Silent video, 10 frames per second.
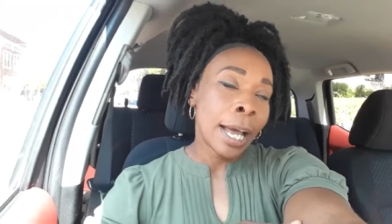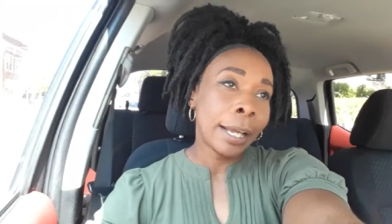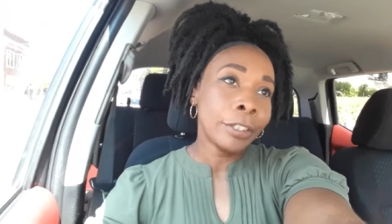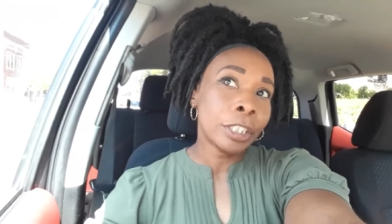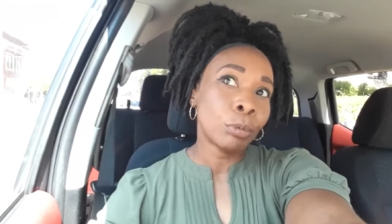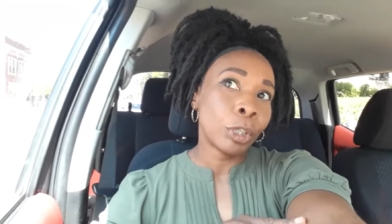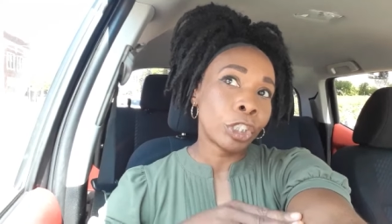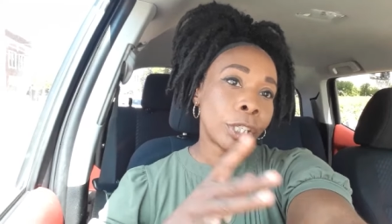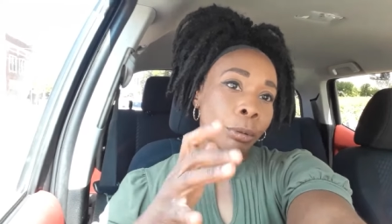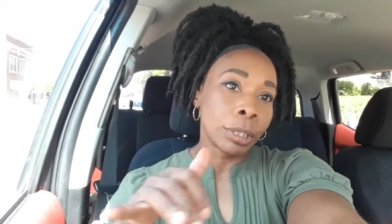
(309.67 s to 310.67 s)
I just
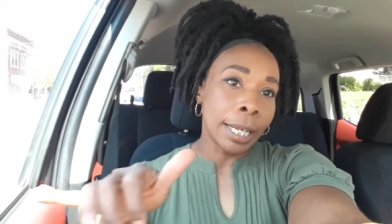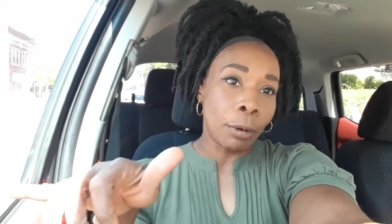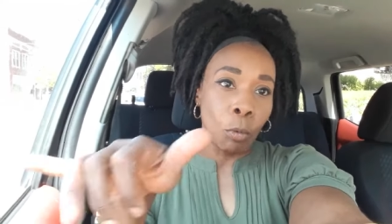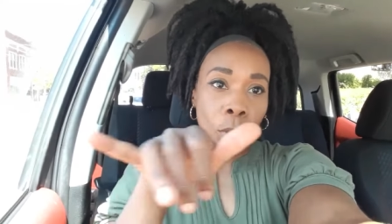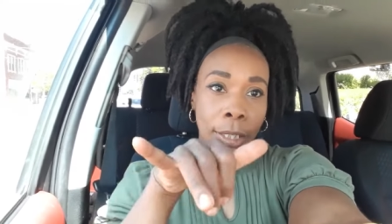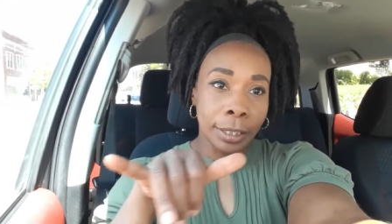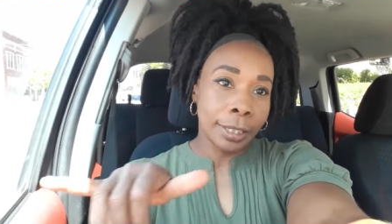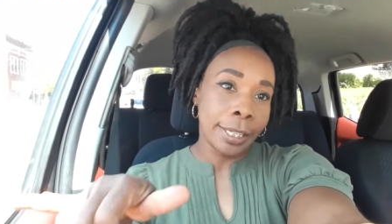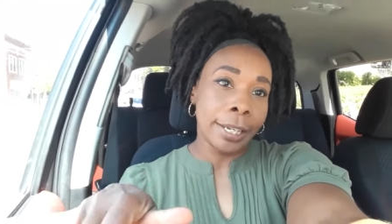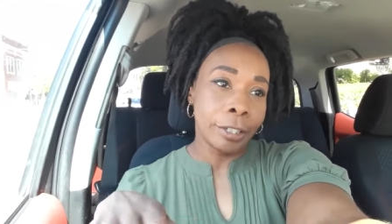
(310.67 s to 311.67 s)
wish there was like one
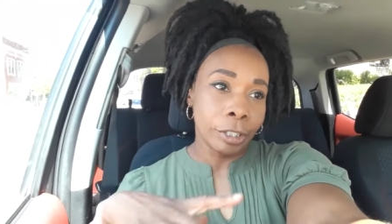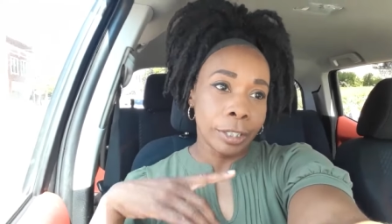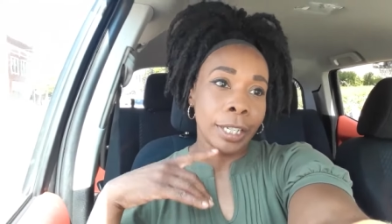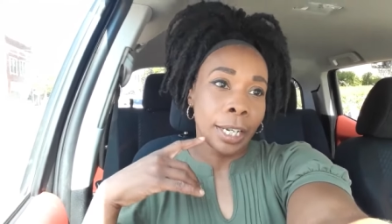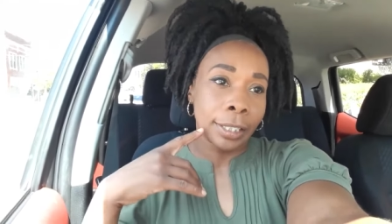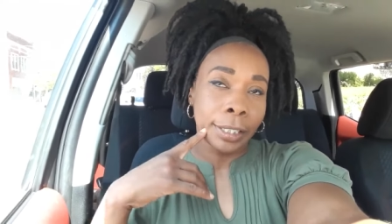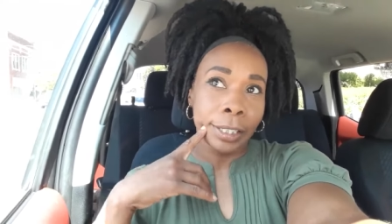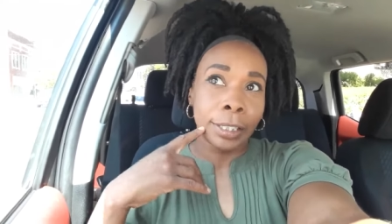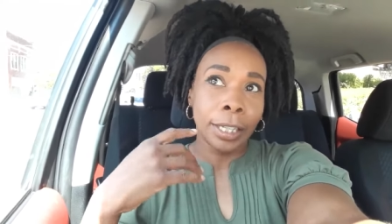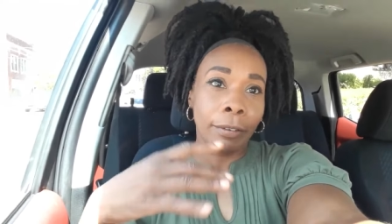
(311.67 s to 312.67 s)
standard test
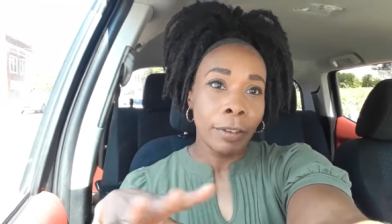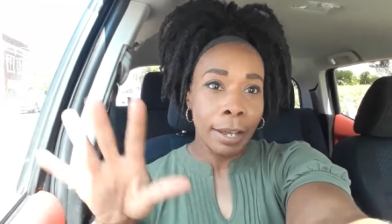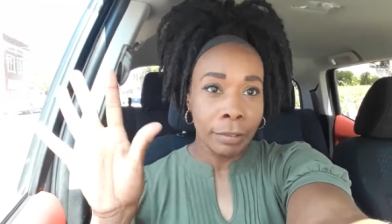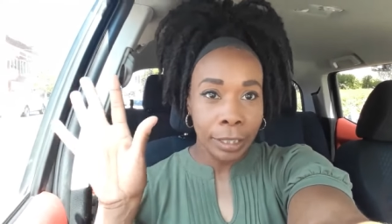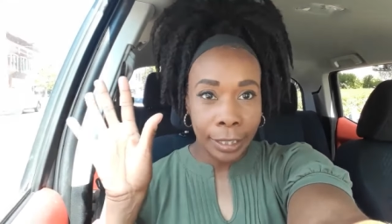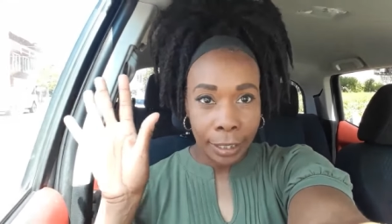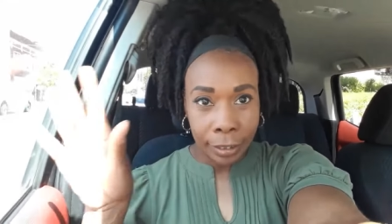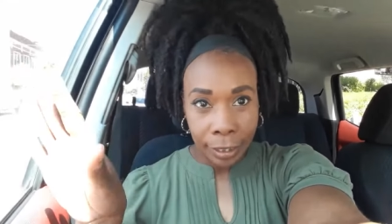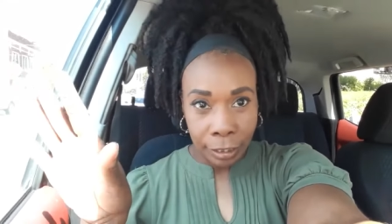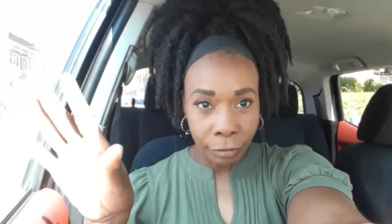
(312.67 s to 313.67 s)
instead of having to take a
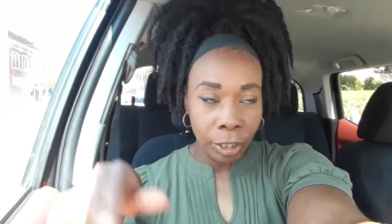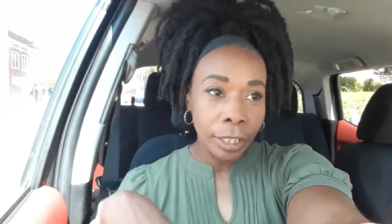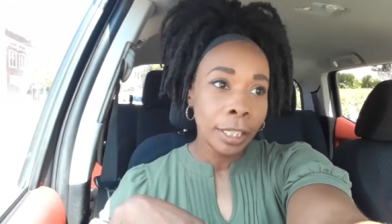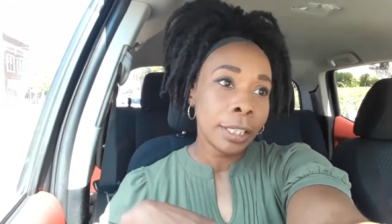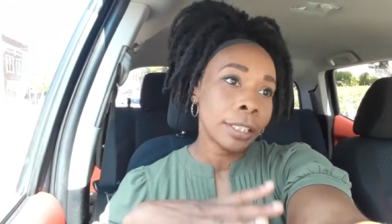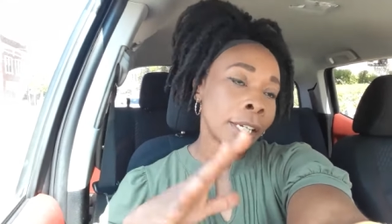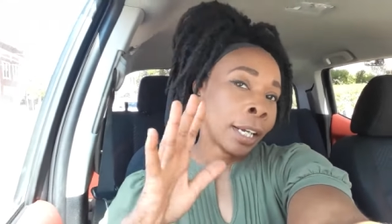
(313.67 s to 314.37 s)
test for this,